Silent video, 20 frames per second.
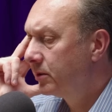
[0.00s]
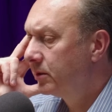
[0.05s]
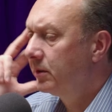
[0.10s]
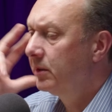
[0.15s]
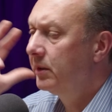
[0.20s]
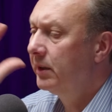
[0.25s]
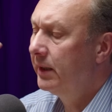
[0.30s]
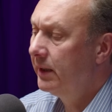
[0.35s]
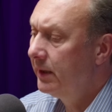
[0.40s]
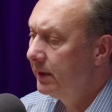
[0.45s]

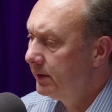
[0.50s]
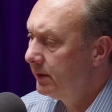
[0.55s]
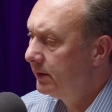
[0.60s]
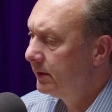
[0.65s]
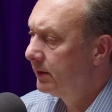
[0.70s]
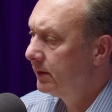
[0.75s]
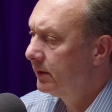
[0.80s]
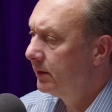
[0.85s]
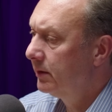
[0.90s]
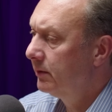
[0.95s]

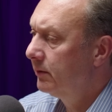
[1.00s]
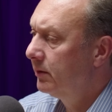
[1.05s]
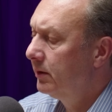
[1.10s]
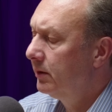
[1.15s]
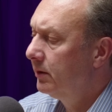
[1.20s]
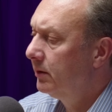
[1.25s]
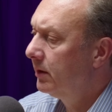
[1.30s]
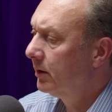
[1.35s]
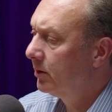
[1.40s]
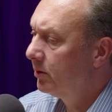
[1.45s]
has
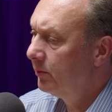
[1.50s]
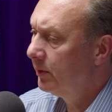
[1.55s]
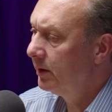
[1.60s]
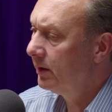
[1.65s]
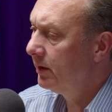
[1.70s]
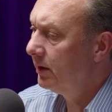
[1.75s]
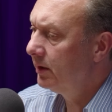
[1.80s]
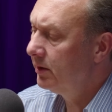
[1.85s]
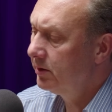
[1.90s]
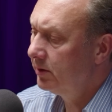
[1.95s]
the
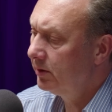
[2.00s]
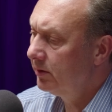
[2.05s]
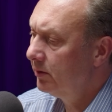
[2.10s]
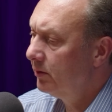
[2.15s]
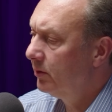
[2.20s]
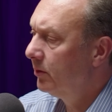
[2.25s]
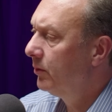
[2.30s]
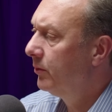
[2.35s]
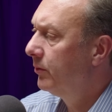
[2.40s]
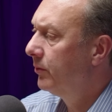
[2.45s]
recommendation
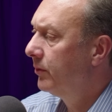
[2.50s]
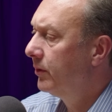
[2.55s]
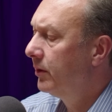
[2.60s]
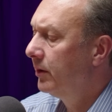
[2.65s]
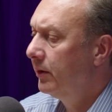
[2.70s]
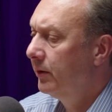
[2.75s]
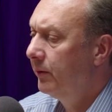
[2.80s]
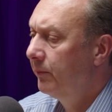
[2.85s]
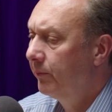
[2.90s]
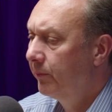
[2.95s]
of
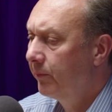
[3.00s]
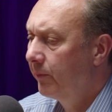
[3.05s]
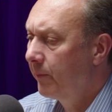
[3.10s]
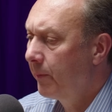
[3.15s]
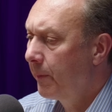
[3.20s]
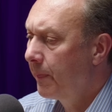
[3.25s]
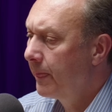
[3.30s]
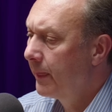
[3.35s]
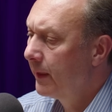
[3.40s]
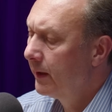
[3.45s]
the
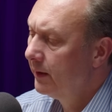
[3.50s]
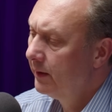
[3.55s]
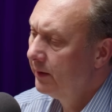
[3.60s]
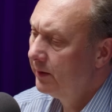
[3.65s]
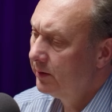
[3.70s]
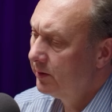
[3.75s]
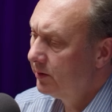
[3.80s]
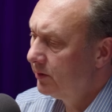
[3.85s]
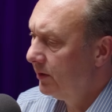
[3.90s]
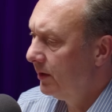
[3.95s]

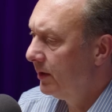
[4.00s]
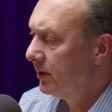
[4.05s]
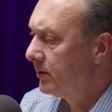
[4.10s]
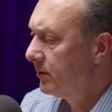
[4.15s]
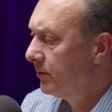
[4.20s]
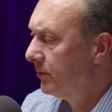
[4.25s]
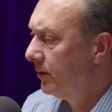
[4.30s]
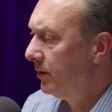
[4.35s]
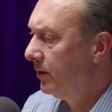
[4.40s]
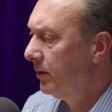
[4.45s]

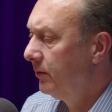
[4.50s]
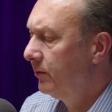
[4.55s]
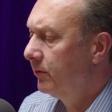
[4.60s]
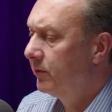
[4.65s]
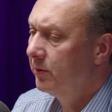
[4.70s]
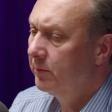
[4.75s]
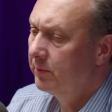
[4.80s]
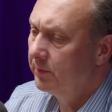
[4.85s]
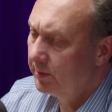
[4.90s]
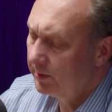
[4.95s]
transfer
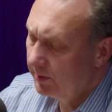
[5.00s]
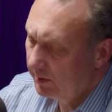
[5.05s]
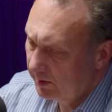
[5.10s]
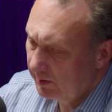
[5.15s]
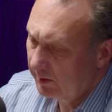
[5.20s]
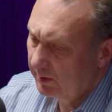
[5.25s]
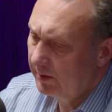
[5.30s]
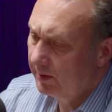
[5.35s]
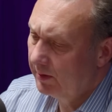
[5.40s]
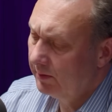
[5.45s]
from
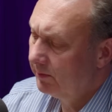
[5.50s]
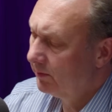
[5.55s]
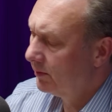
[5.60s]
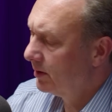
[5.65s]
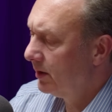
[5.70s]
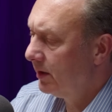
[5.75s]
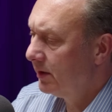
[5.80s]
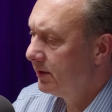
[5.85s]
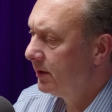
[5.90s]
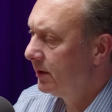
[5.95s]

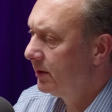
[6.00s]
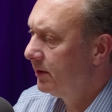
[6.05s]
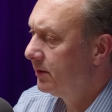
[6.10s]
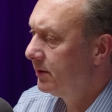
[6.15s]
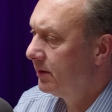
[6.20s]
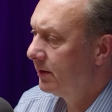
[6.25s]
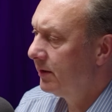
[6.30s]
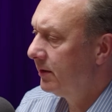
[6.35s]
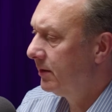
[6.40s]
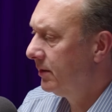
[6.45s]
classical
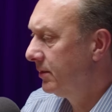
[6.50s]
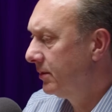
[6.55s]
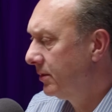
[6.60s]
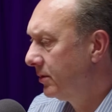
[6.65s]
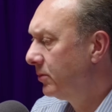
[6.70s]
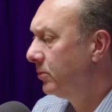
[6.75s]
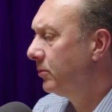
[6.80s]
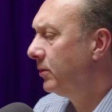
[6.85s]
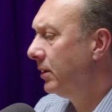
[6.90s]
cigarettes to